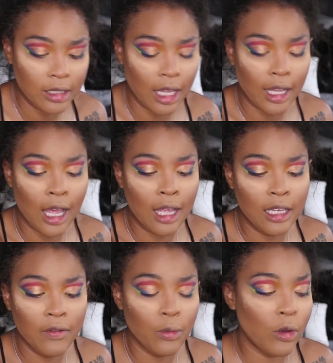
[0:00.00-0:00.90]
Like I
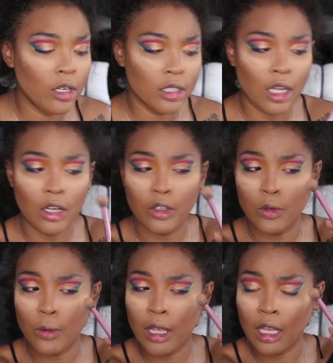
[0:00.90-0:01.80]
even want to start
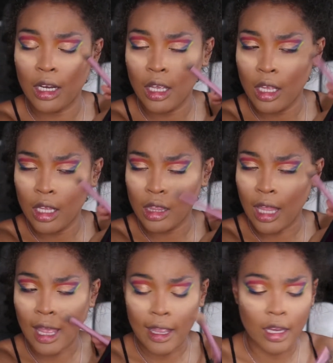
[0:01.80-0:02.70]
doing
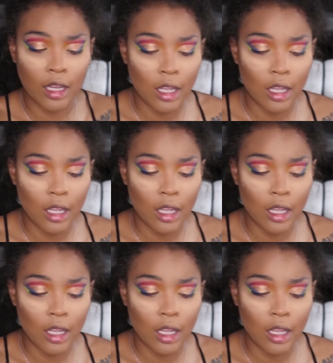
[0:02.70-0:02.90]
like